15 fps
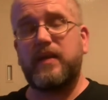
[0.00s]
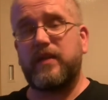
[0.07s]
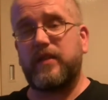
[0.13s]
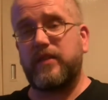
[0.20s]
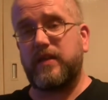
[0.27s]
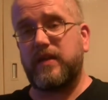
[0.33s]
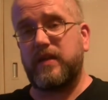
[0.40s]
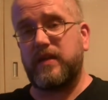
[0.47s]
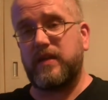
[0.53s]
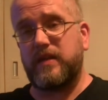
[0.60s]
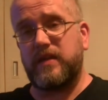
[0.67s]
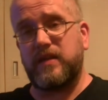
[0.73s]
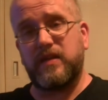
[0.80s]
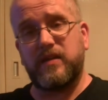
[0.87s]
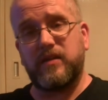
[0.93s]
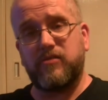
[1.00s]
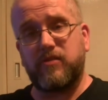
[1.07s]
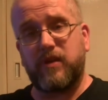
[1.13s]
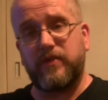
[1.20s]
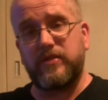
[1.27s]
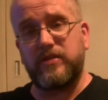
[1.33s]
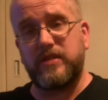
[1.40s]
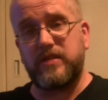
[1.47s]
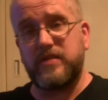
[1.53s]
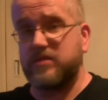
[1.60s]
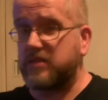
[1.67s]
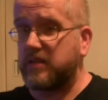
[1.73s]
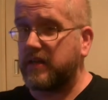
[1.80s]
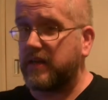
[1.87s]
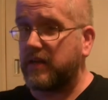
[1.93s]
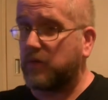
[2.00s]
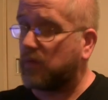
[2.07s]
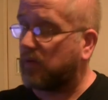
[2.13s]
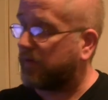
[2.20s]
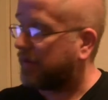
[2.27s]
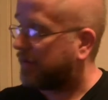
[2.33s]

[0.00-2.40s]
the gravities to hit what they